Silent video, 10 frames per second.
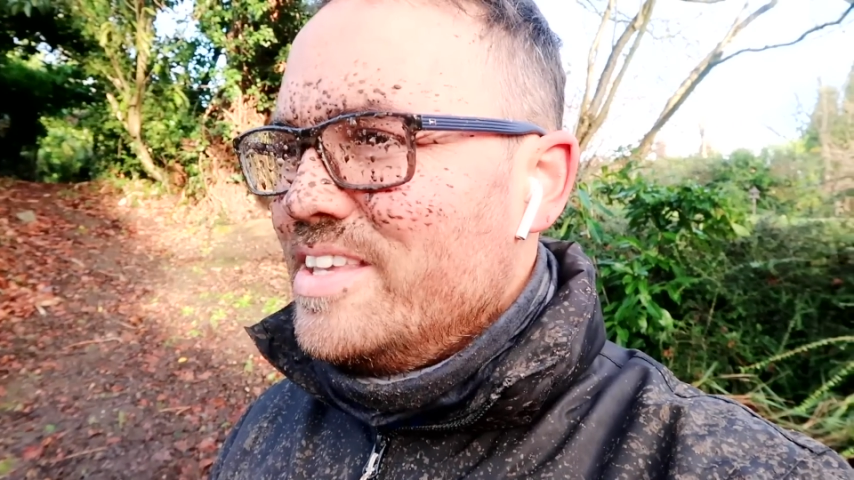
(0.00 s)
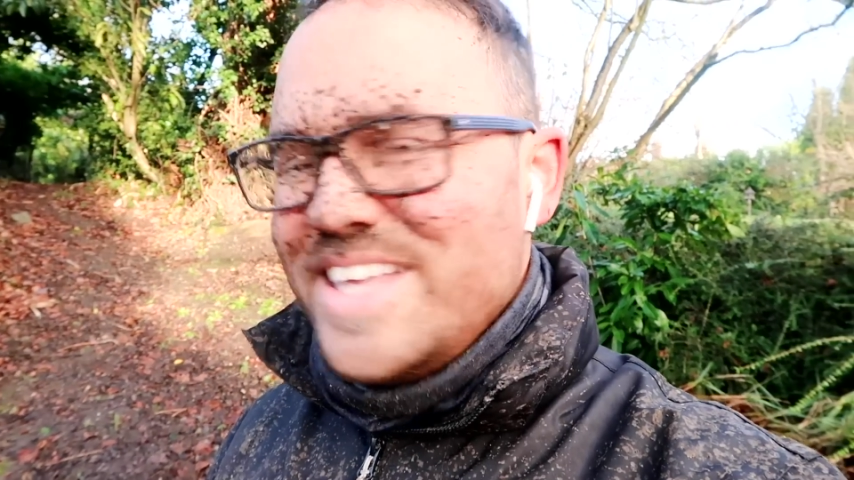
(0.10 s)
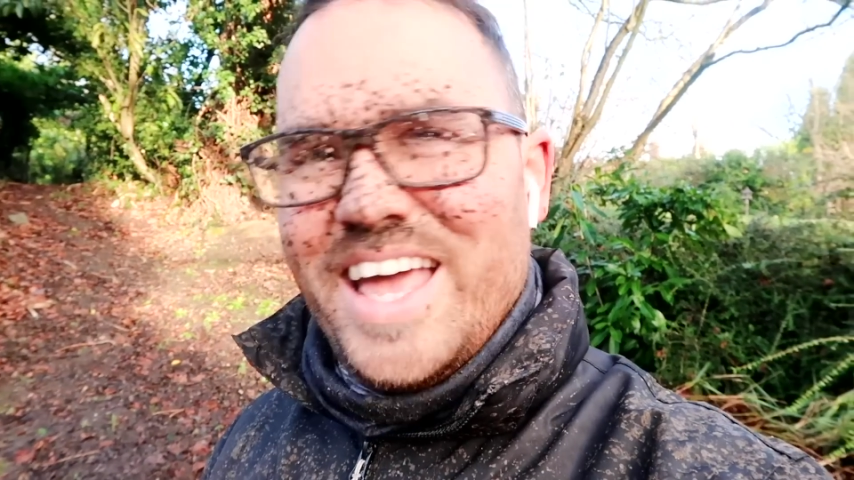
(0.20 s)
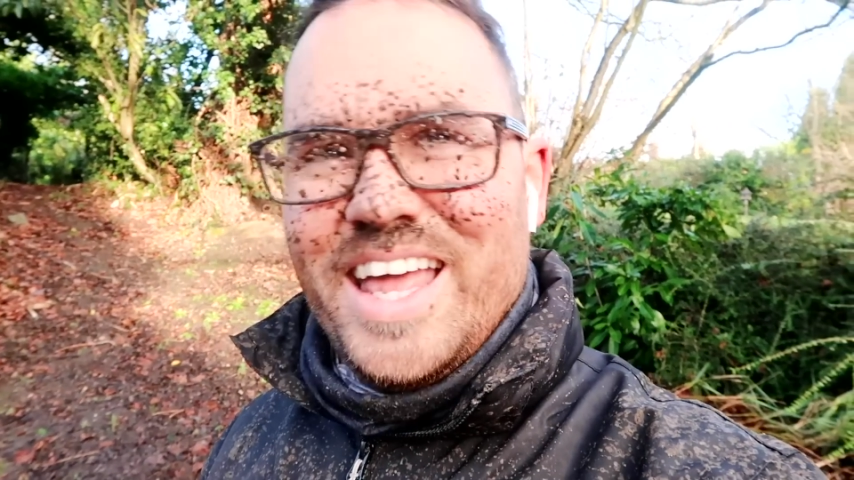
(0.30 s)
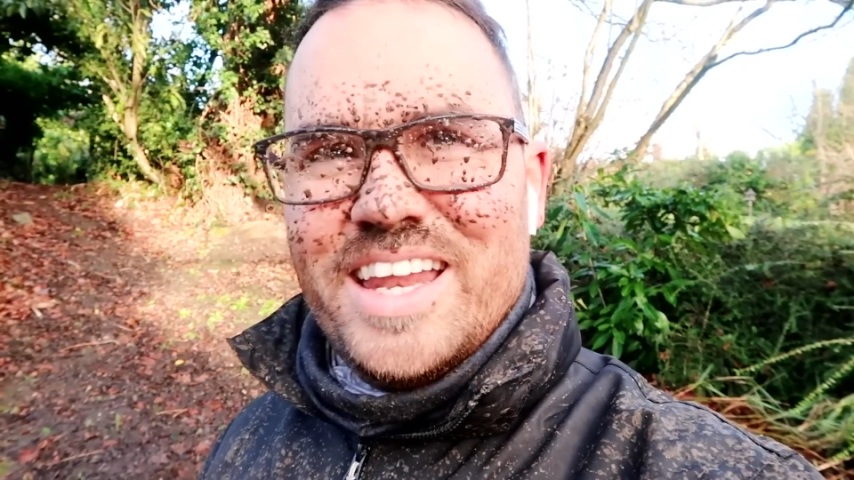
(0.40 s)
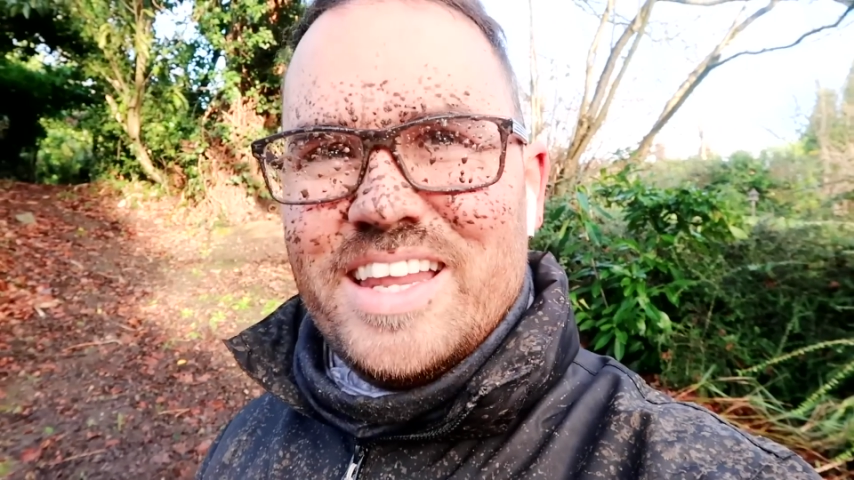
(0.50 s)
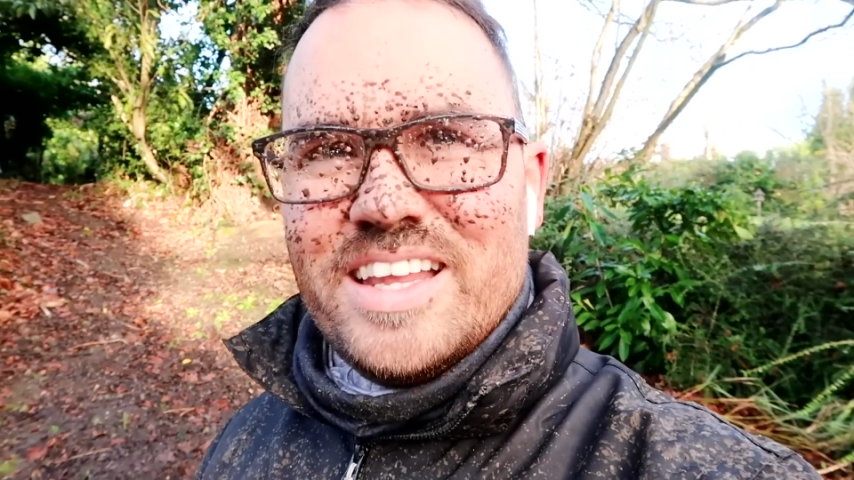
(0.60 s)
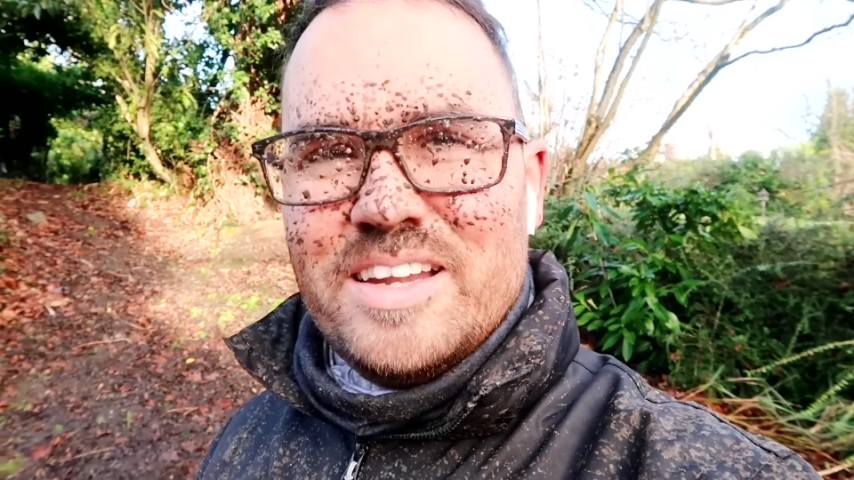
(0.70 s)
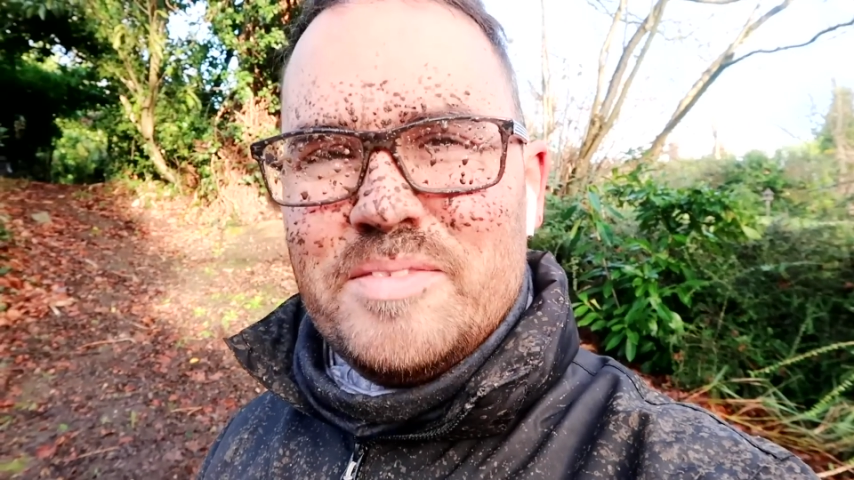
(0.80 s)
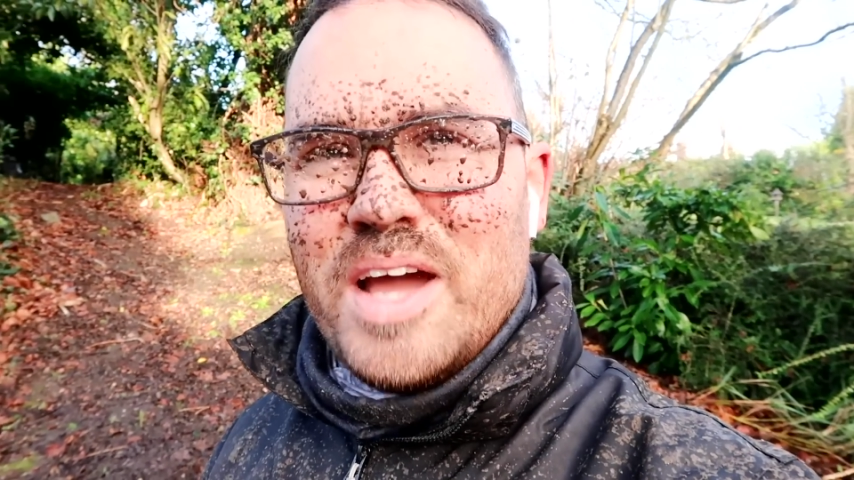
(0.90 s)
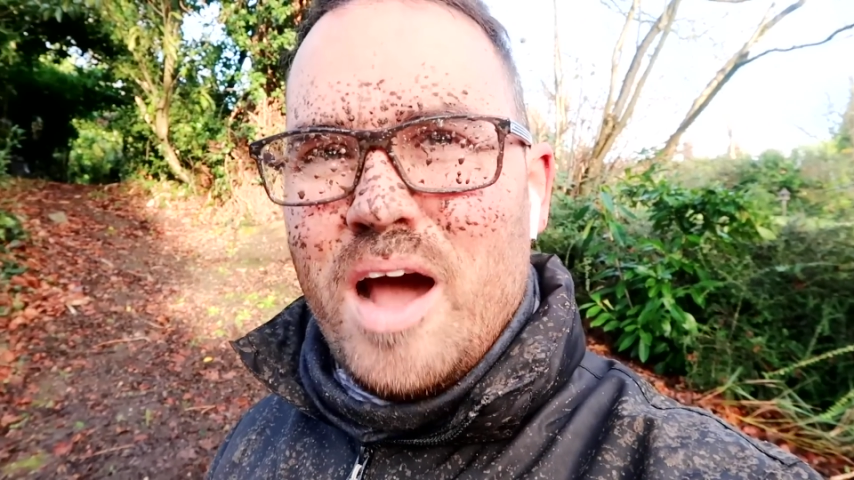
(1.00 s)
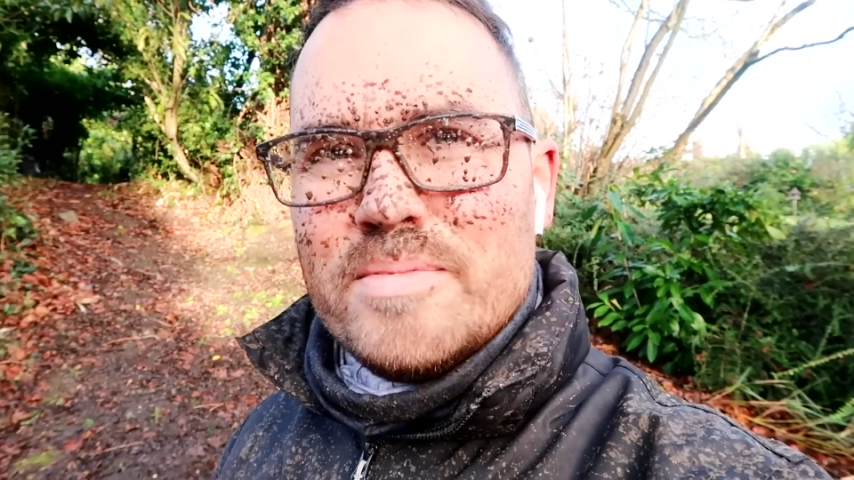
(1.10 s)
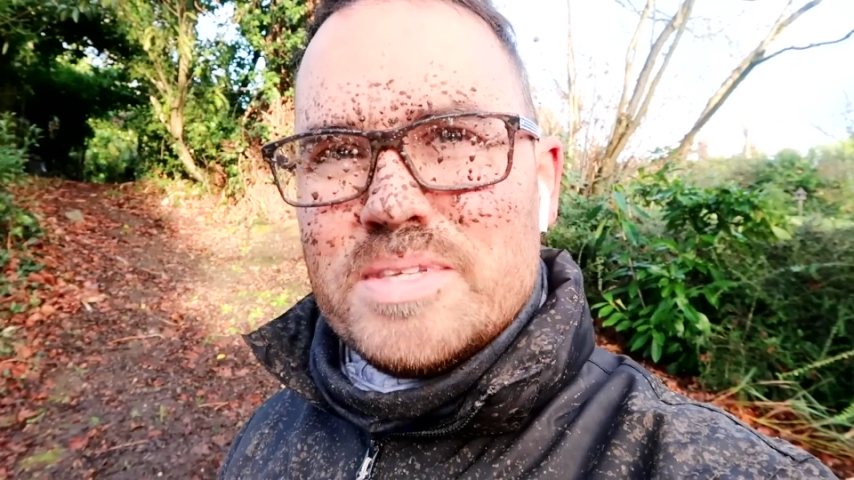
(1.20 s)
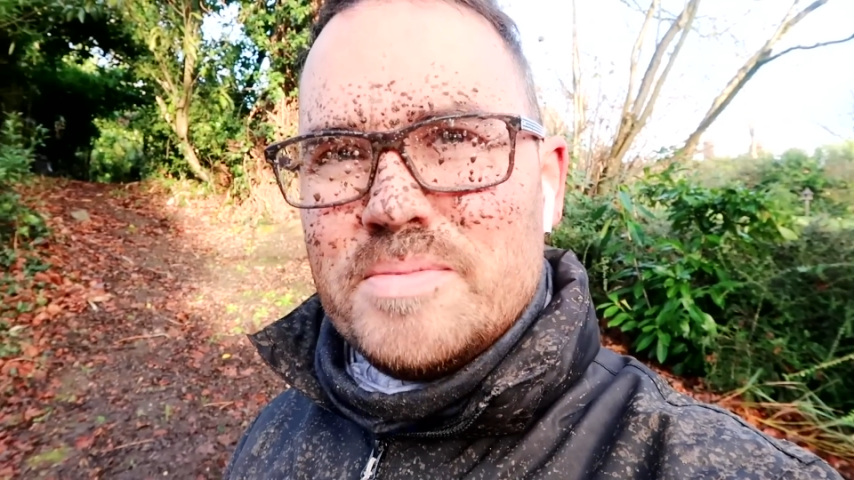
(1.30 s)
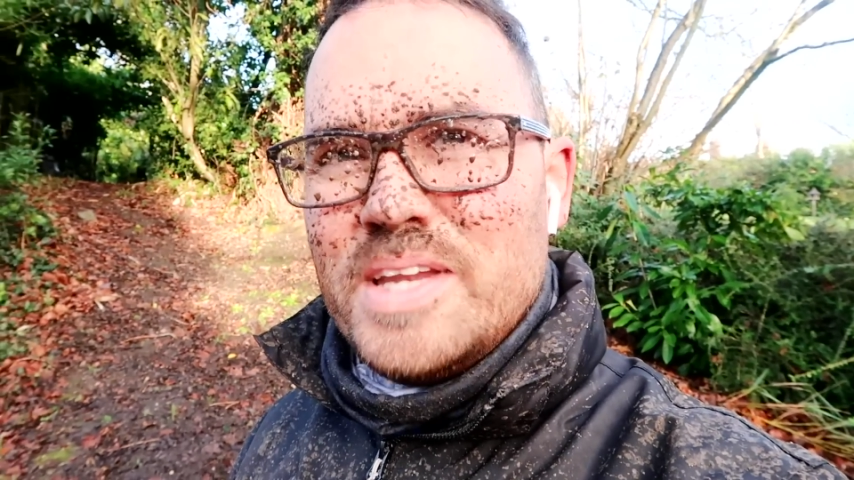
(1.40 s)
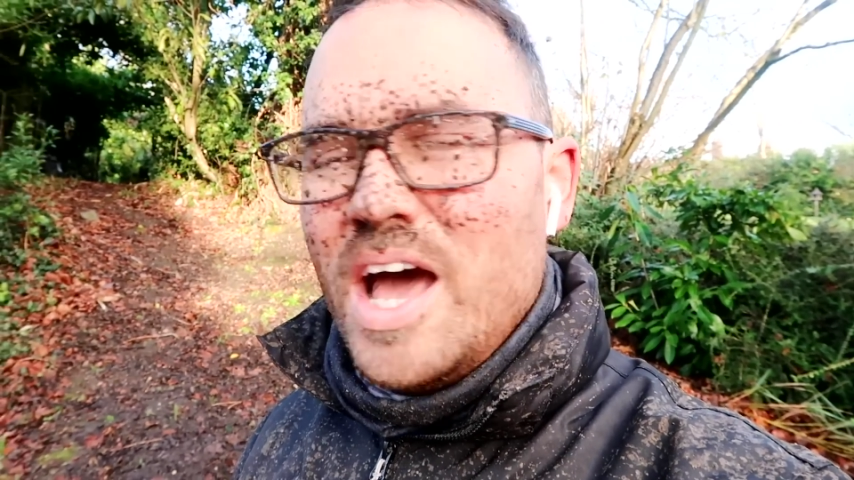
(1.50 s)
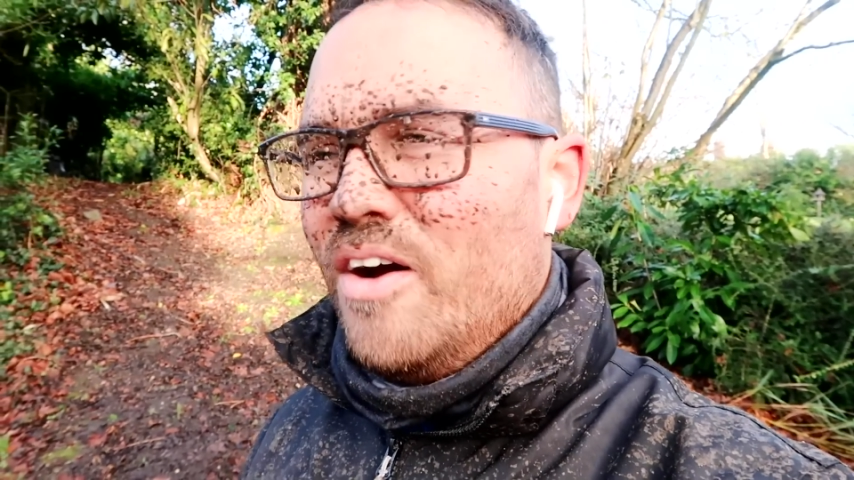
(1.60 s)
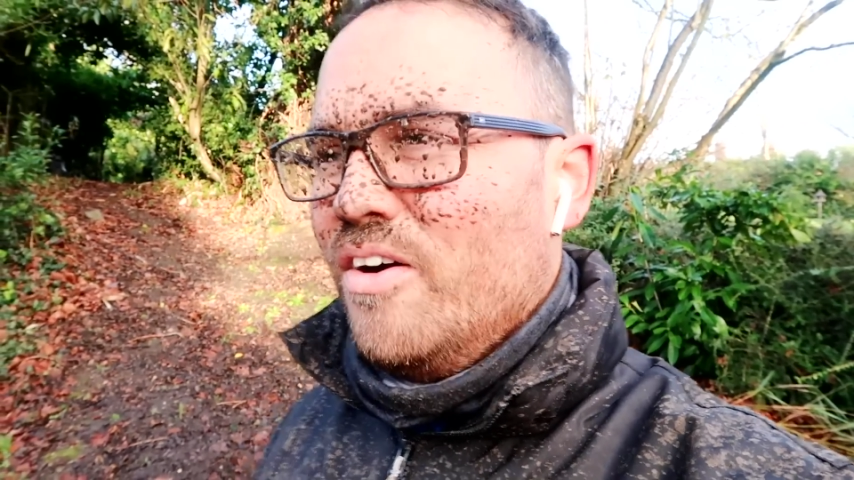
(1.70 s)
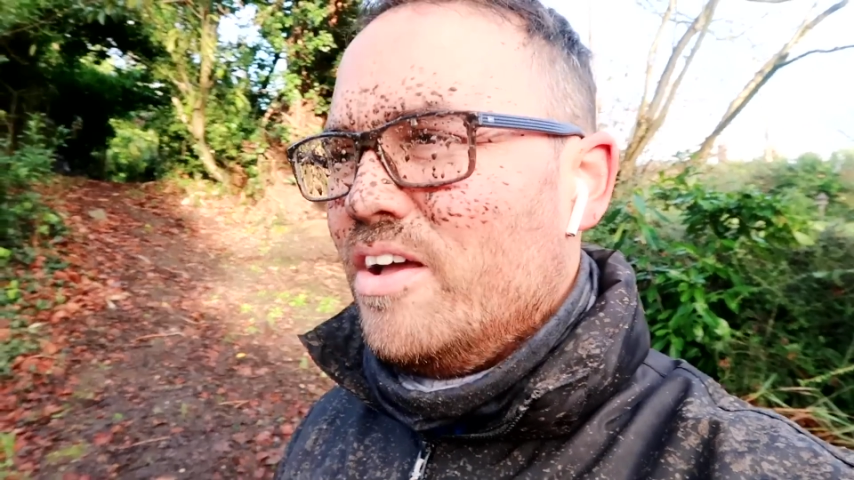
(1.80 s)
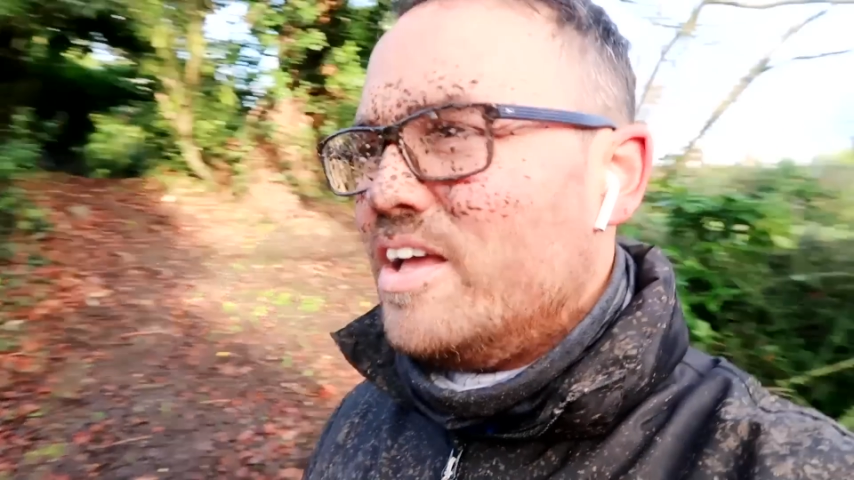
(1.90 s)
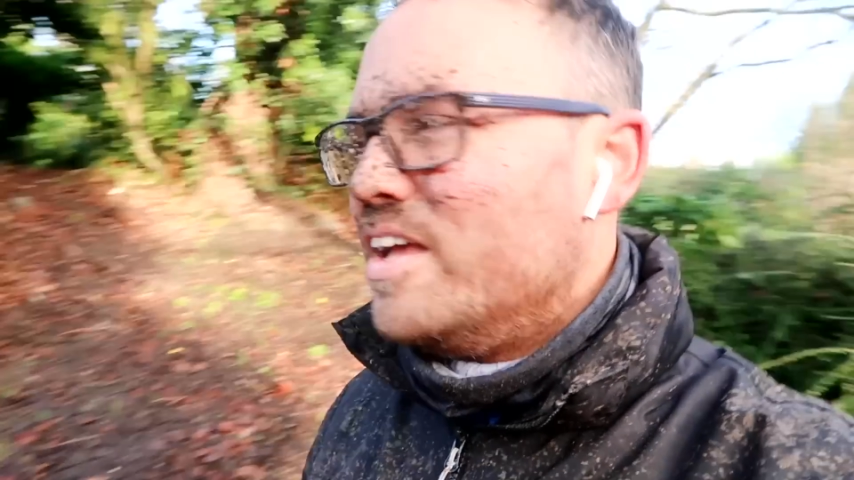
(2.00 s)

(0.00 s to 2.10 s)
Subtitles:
Is it? Leave me comments, let me know.